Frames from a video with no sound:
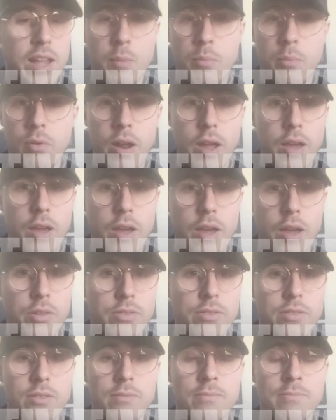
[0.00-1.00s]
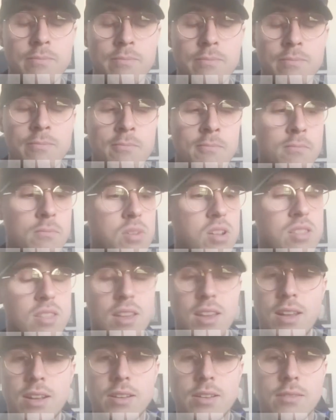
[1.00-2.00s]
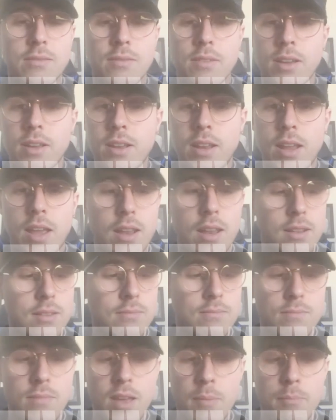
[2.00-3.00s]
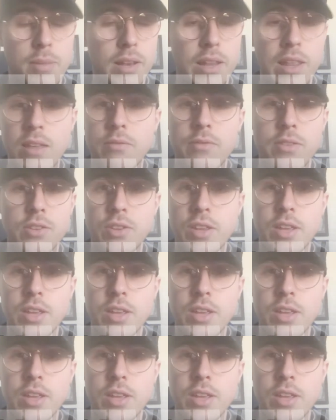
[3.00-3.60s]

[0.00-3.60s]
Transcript: a breath, breathe it in, and and and and believe in, in